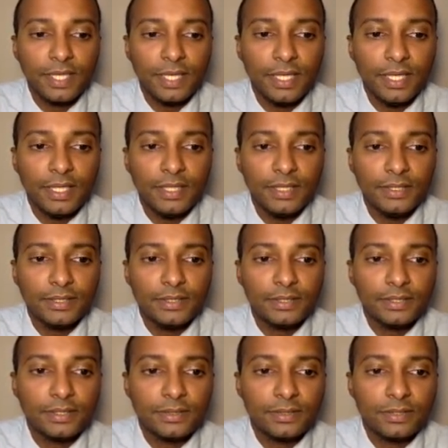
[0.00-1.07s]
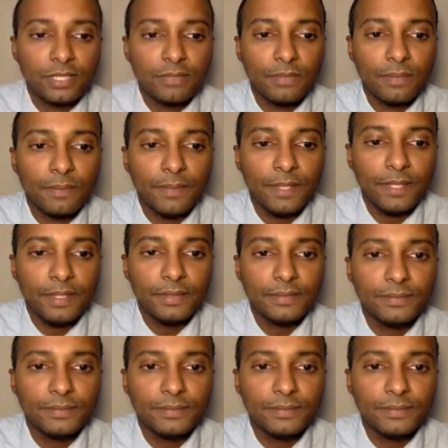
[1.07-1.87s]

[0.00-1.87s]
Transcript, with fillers: is, grab my pen,